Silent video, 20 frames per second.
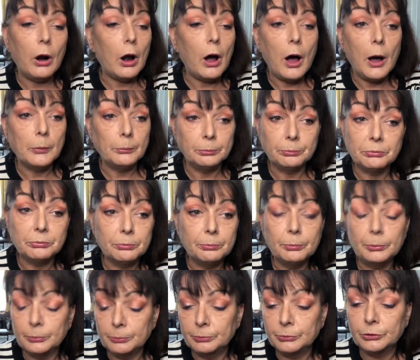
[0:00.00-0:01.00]
I'm
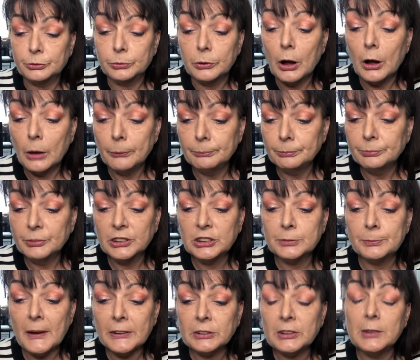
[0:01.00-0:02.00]

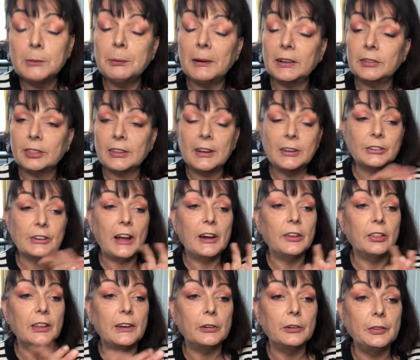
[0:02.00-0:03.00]
expecting big things out of
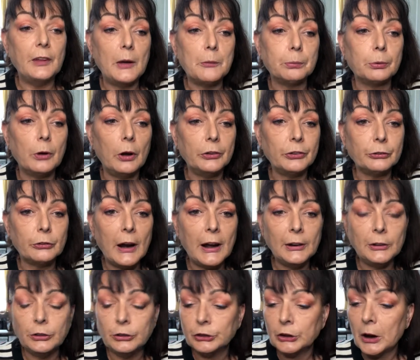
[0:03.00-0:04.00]
there in that price
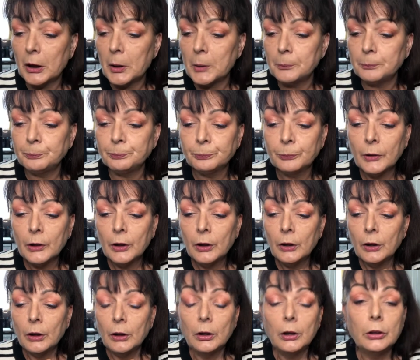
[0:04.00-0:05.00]
range.
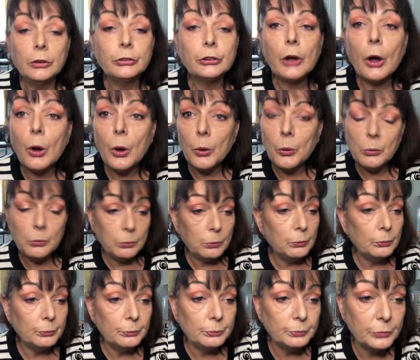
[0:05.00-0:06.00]
So,
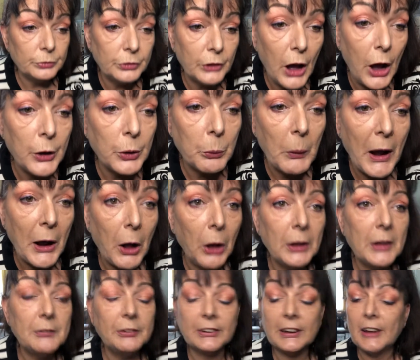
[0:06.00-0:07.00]
only way I'll
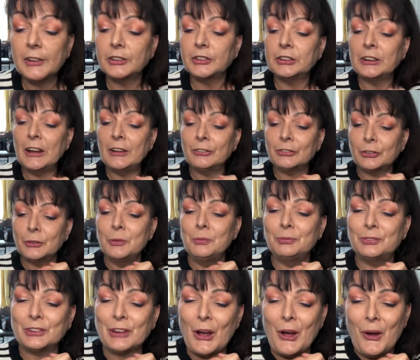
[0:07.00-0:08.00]
ever get to test them,
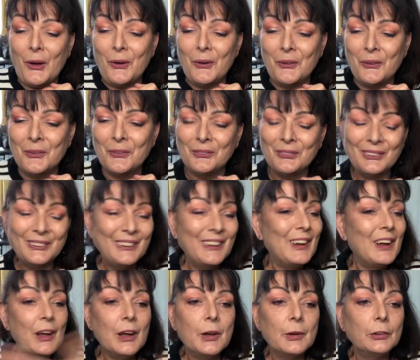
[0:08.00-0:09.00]
so
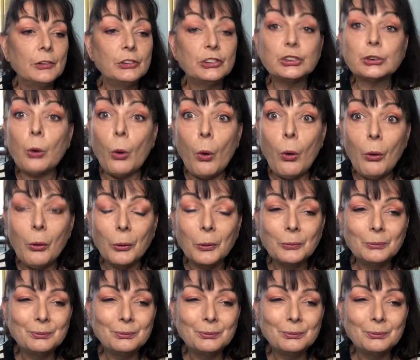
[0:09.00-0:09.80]
score.